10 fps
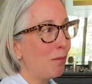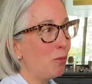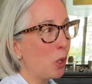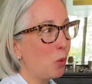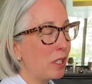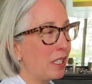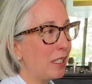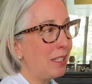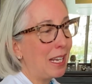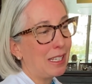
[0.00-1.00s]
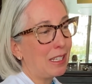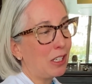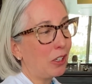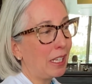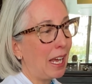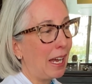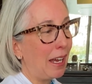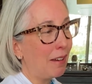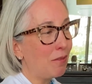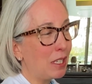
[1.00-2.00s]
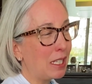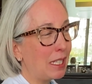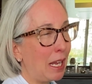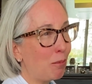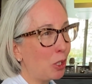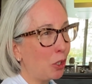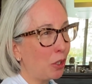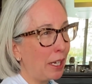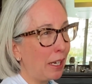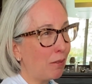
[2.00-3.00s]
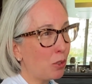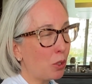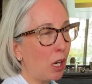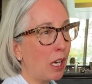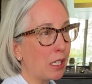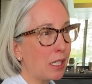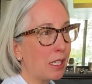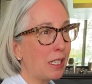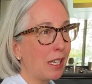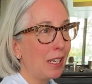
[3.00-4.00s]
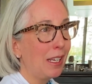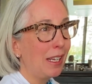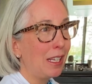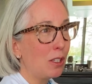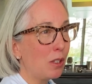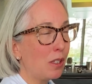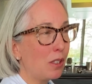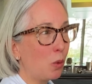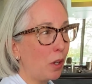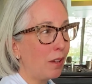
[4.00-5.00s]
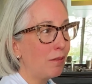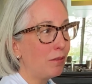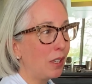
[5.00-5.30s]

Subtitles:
don't necessarily have the same degree of trust in sort of